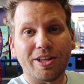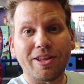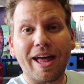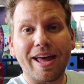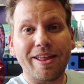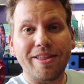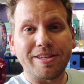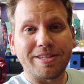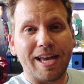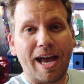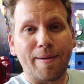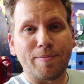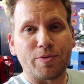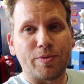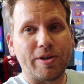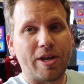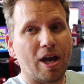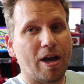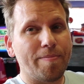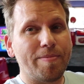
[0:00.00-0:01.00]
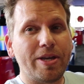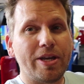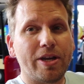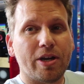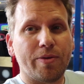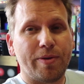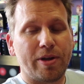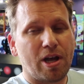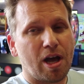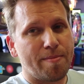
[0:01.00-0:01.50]
A lot of the times we come
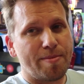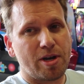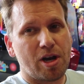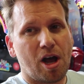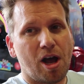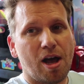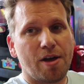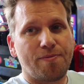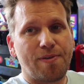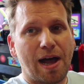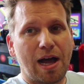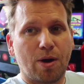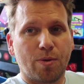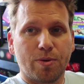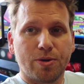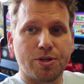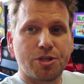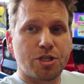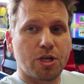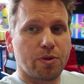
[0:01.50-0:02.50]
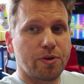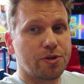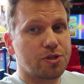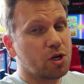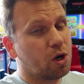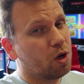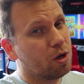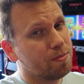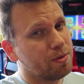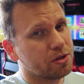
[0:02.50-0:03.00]
here, we come in off hours, so
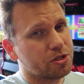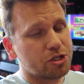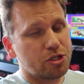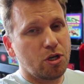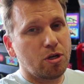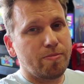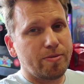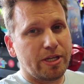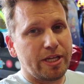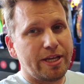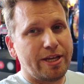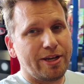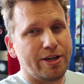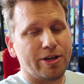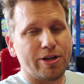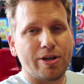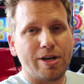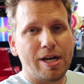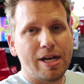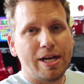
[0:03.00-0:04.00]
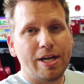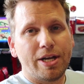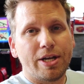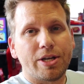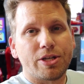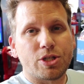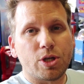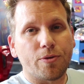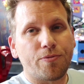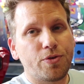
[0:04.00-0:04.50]
there's almost nobody here.
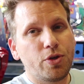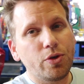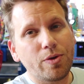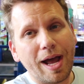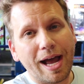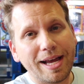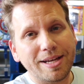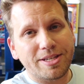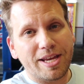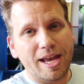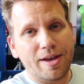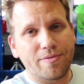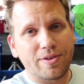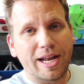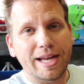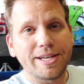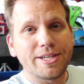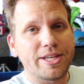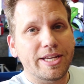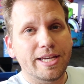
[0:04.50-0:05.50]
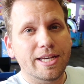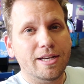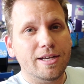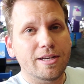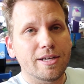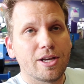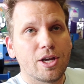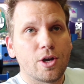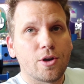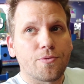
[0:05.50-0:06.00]
So if you guys have an
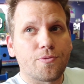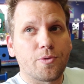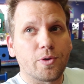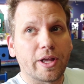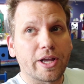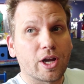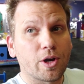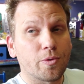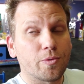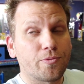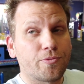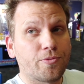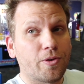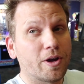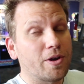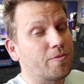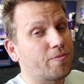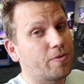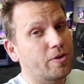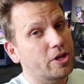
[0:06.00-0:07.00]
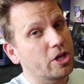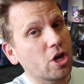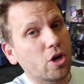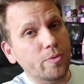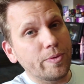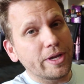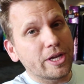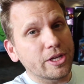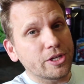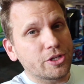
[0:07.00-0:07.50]
idea for like a fun
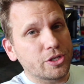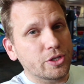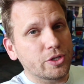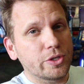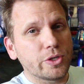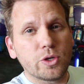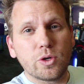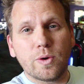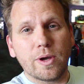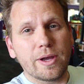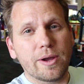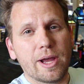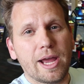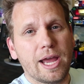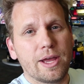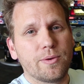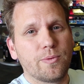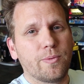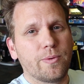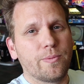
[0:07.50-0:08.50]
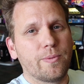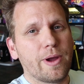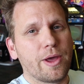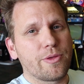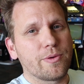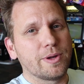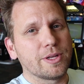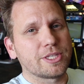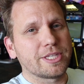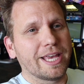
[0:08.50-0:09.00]
video we could do, eh,
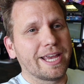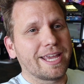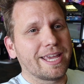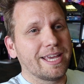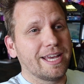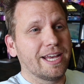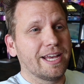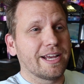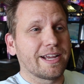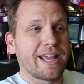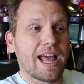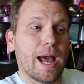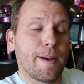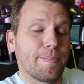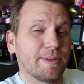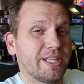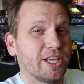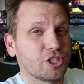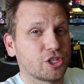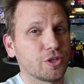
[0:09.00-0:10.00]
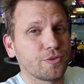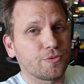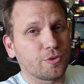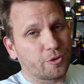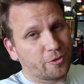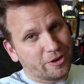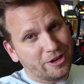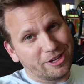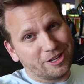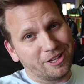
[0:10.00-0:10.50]
whether it's like a competition
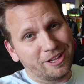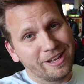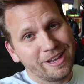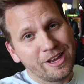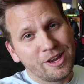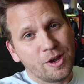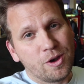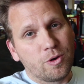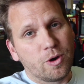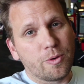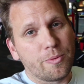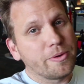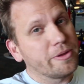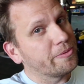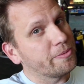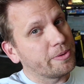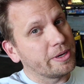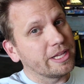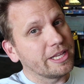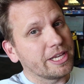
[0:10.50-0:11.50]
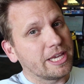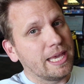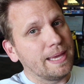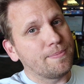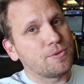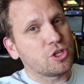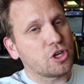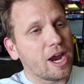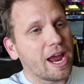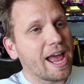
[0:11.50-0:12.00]
for real, where we really
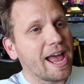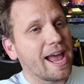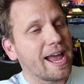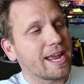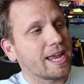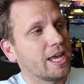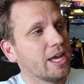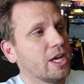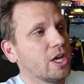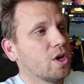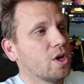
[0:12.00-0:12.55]
keep track,